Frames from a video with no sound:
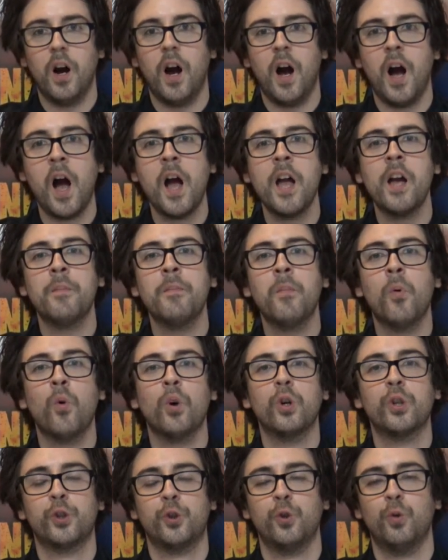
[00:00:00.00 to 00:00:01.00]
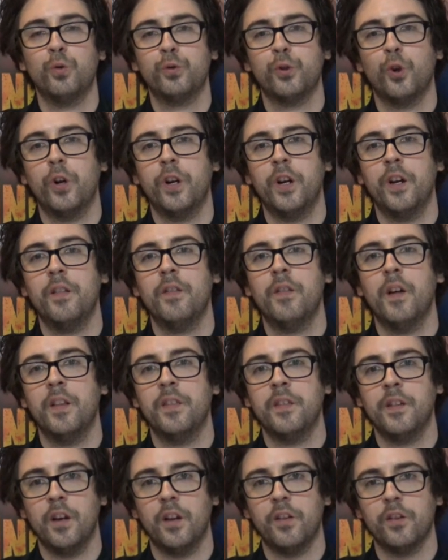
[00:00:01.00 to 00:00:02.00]
I am more sold on it
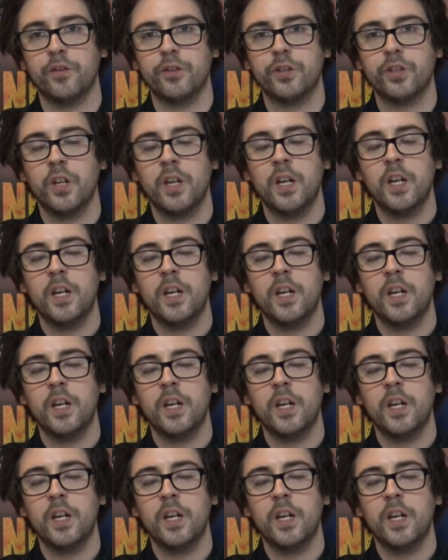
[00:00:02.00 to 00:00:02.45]
than the others.